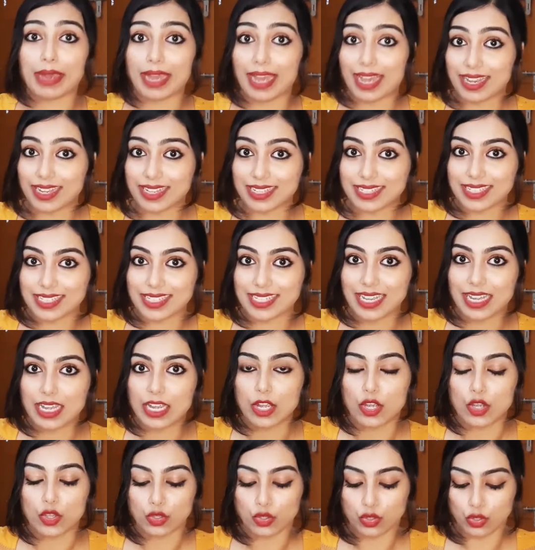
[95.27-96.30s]
packs.
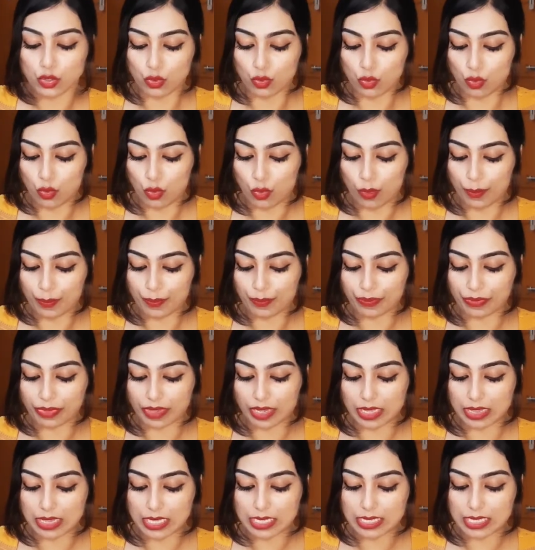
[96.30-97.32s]
So
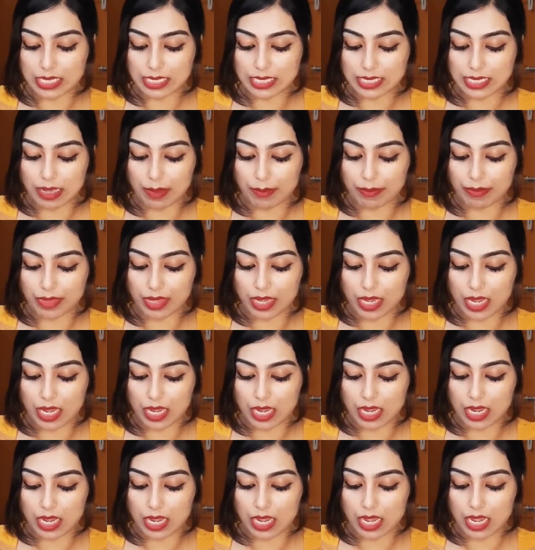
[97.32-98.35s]
this is
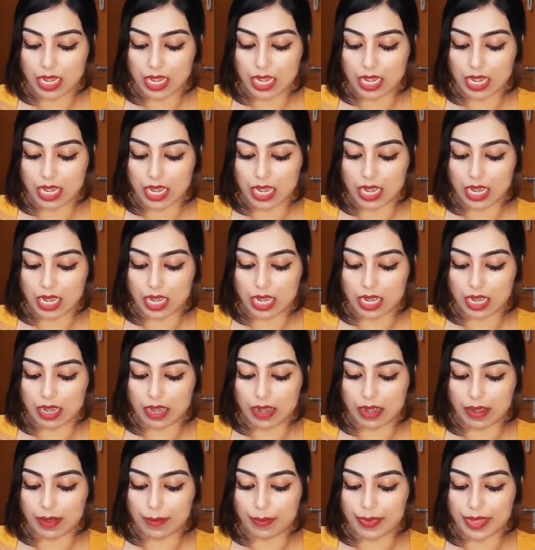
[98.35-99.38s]
something
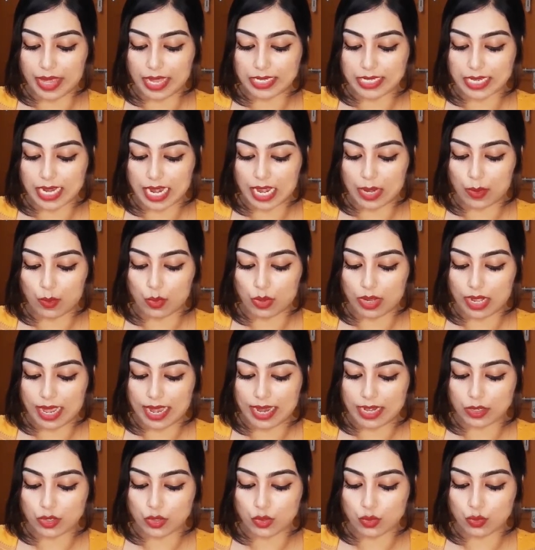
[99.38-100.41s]
that I would
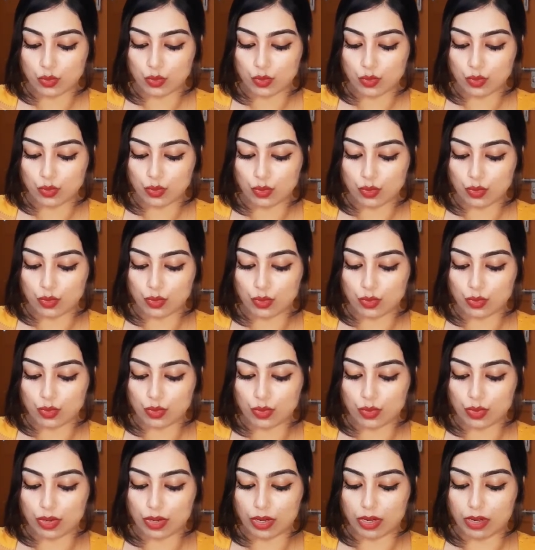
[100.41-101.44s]
like to
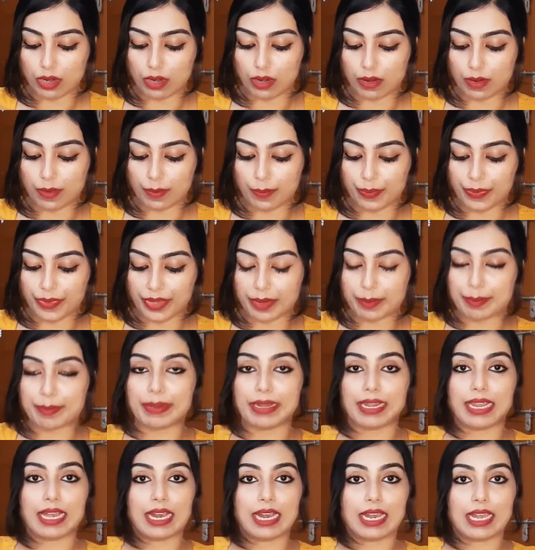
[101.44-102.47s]

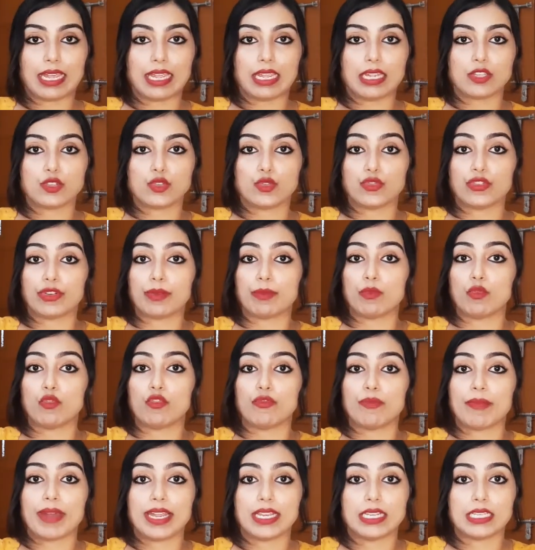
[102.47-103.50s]
apply to
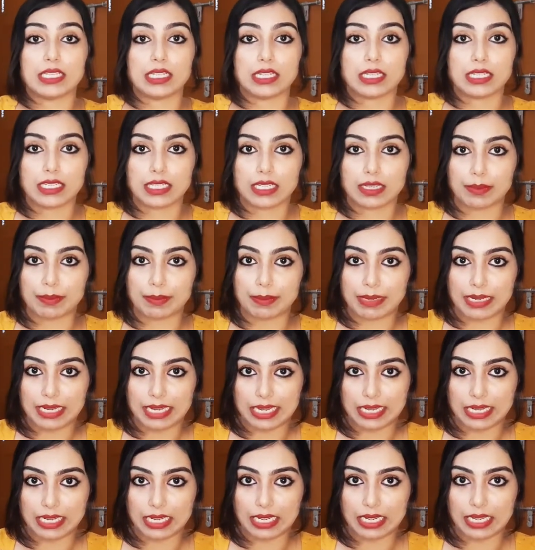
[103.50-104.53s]
remove my dirt
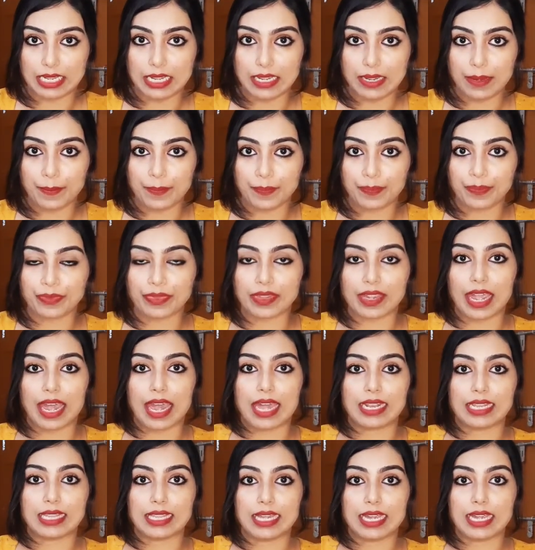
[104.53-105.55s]
completely,
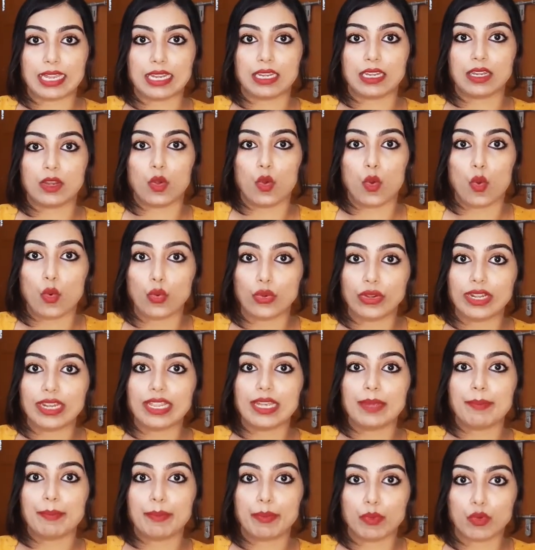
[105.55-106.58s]
and then
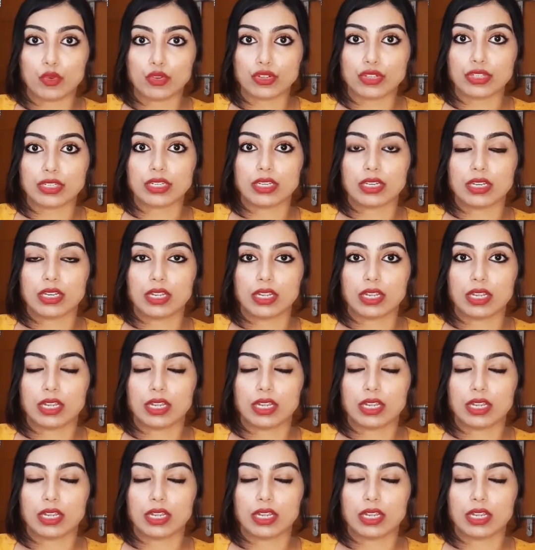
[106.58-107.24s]
only put